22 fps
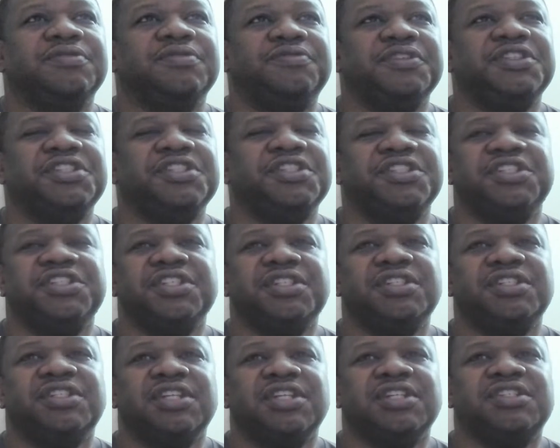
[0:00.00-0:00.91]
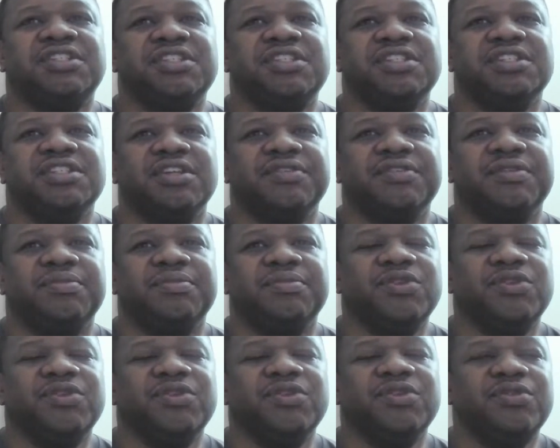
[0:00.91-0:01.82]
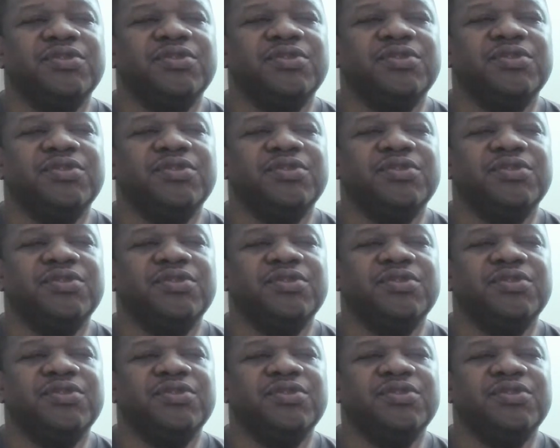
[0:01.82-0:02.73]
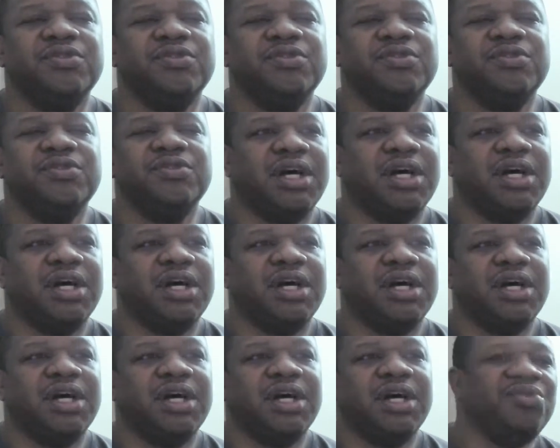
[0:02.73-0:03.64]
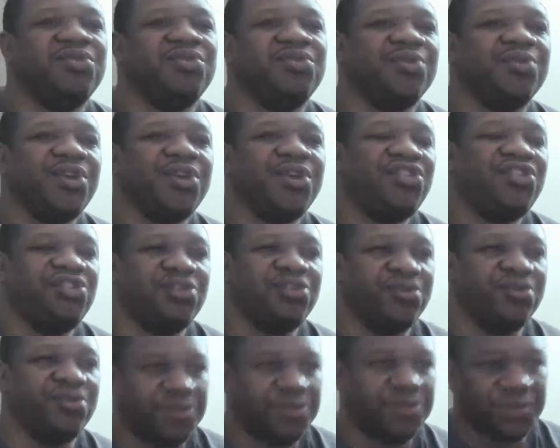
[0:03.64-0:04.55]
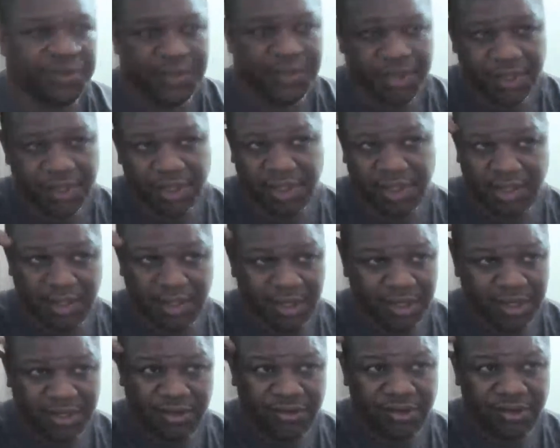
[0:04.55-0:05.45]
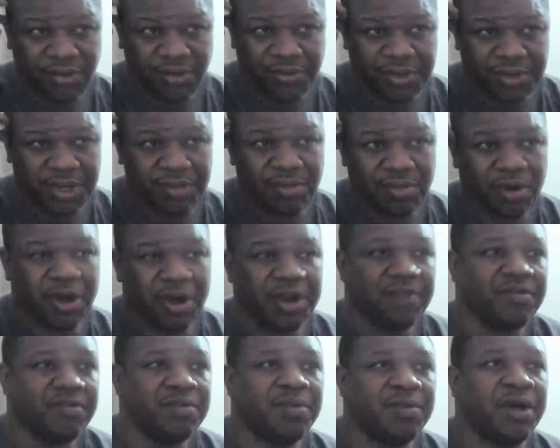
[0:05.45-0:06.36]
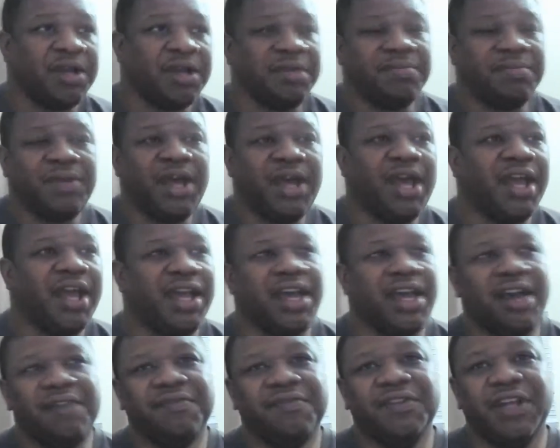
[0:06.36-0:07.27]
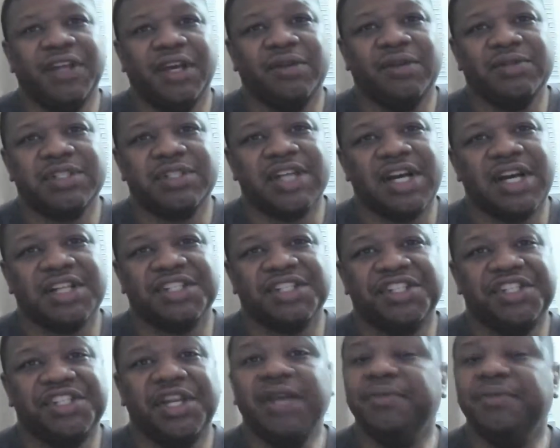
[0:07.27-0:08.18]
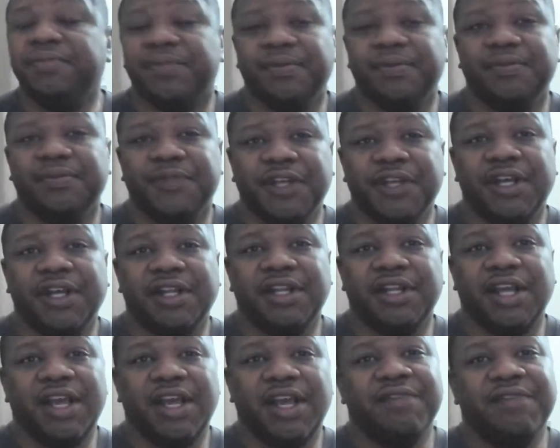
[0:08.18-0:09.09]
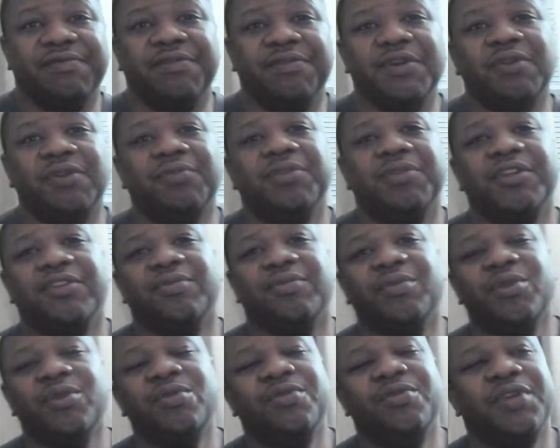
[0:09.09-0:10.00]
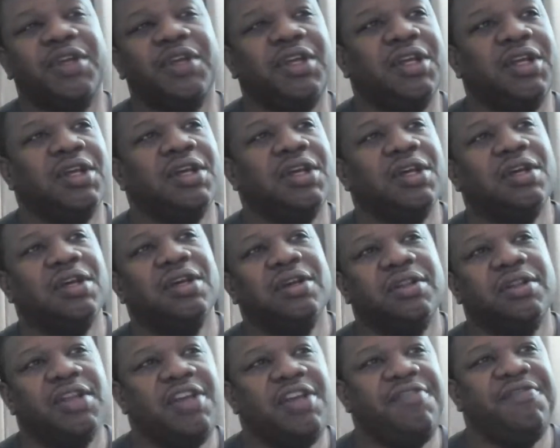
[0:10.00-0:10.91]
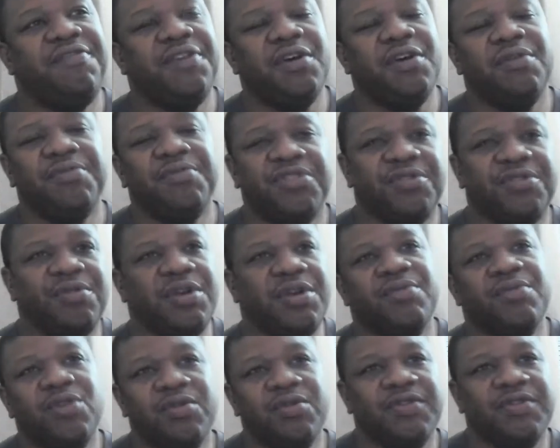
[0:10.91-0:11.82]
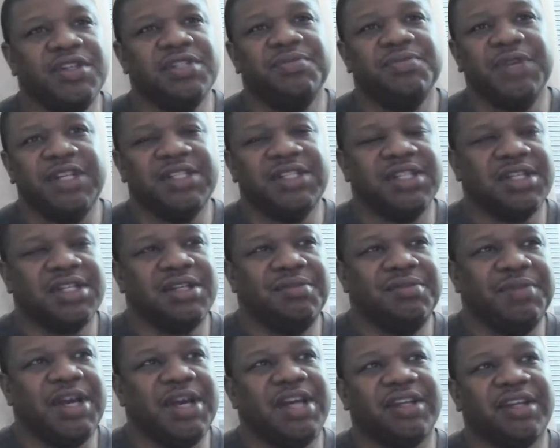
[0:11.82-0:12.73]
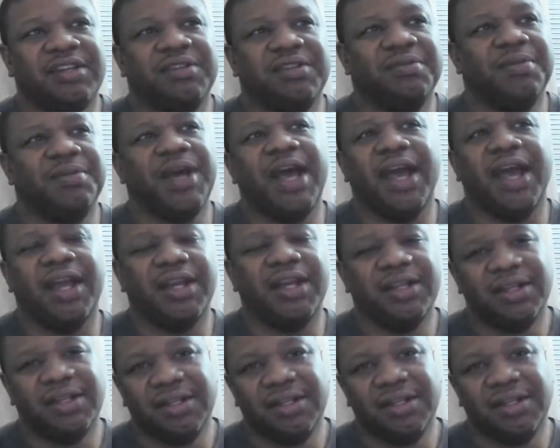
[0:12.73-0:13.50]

finishing touches of the movie, they had to do reshoots. So when they brought everybody back, Affleck was out of shape then. They had filmed this movie. They filmed 3 movies basically back to back.